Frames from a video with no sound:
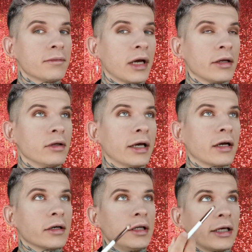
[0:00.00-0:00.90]
and you're
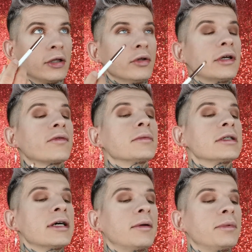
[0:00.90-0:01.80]
like you're looking from the
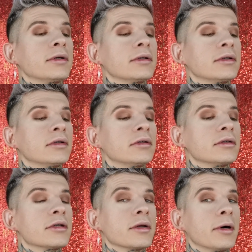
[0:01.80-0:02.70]
top
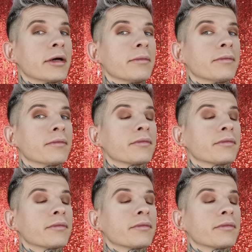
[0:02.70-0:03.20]
to the bottom.